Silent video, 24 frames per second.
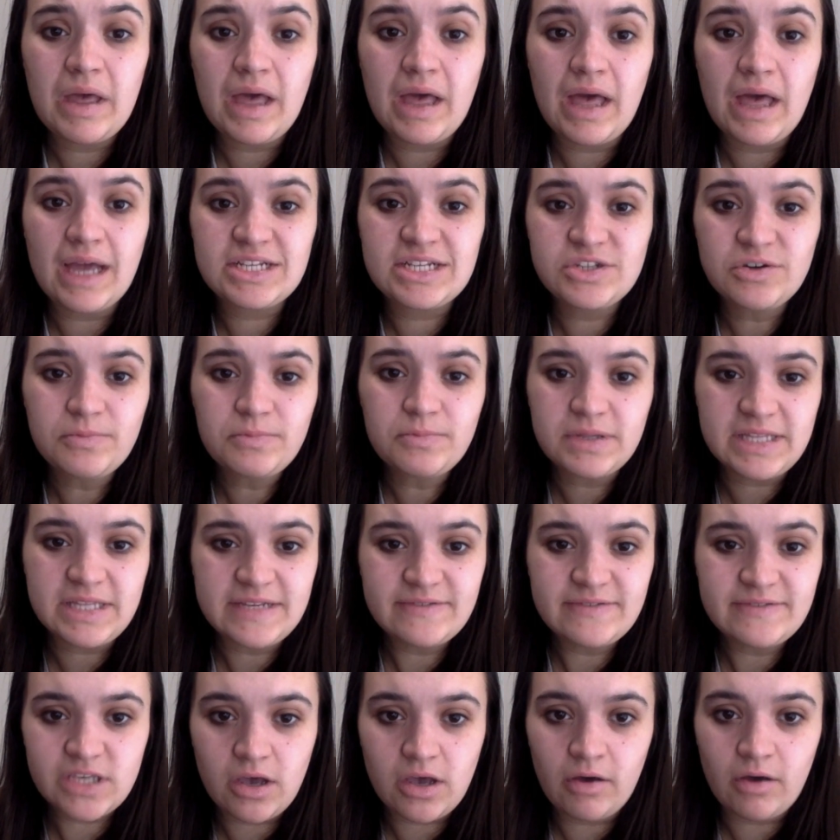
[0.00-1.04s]
I don't believe
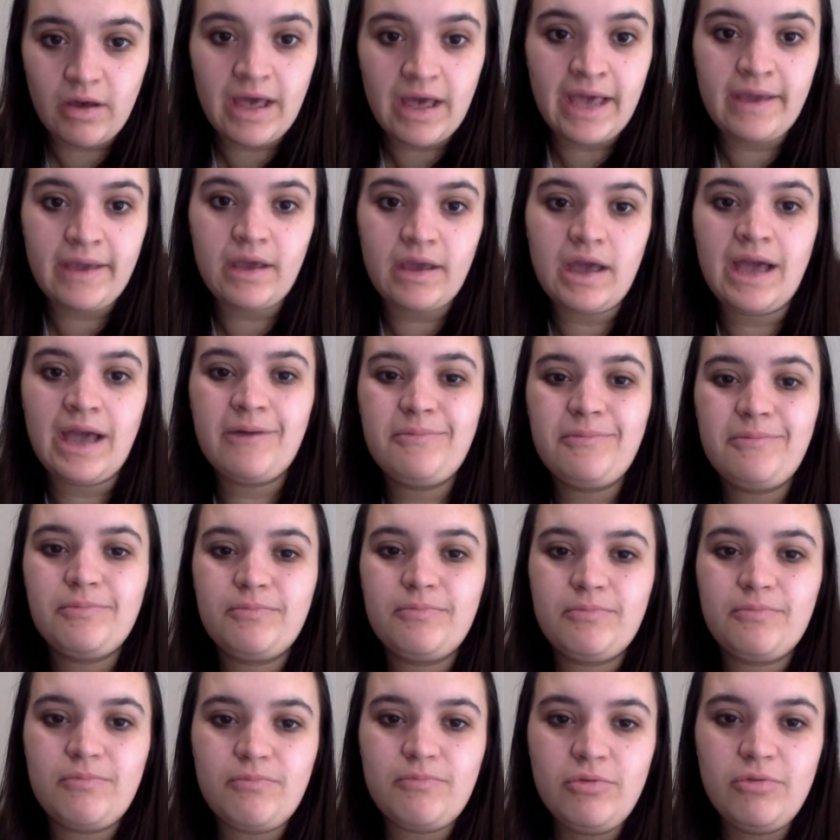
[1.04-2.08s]
so. I
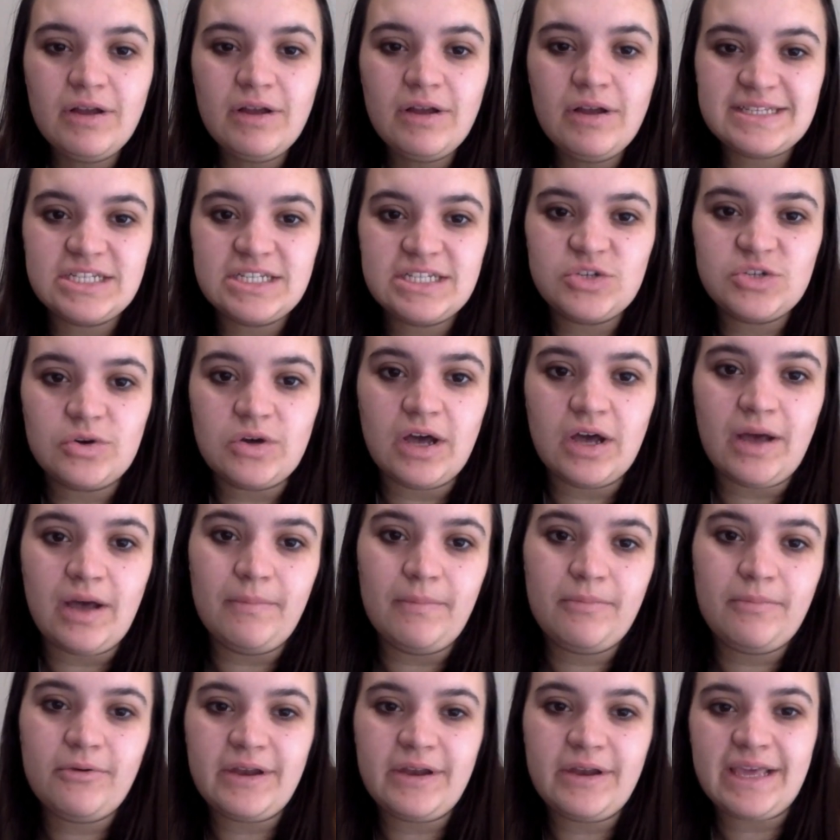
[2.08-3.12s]
looked into a
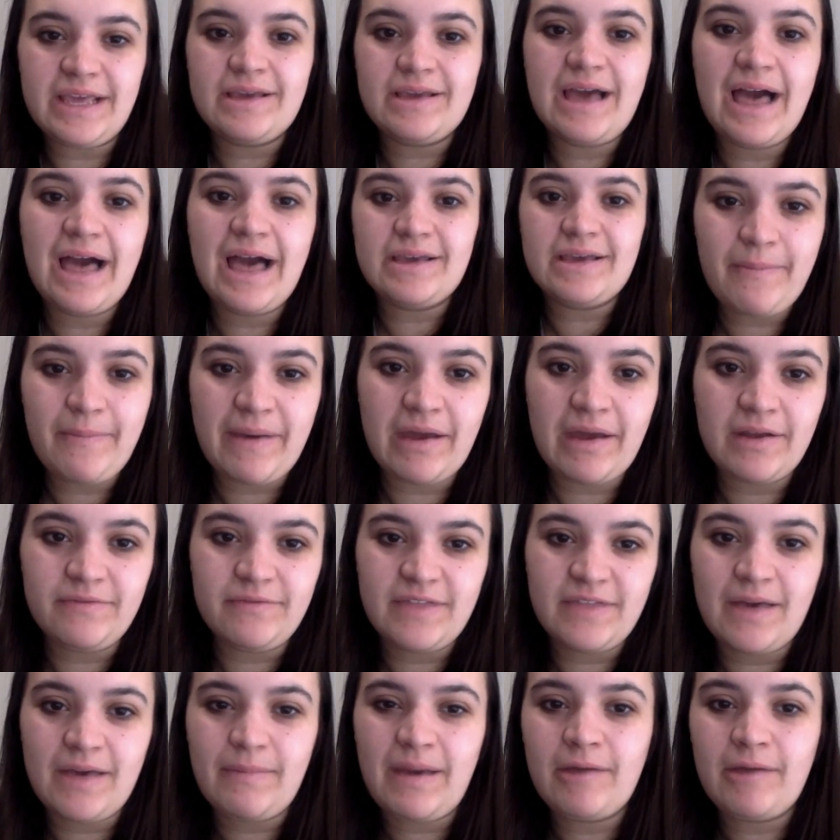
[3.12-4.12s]
pretty high amount of them.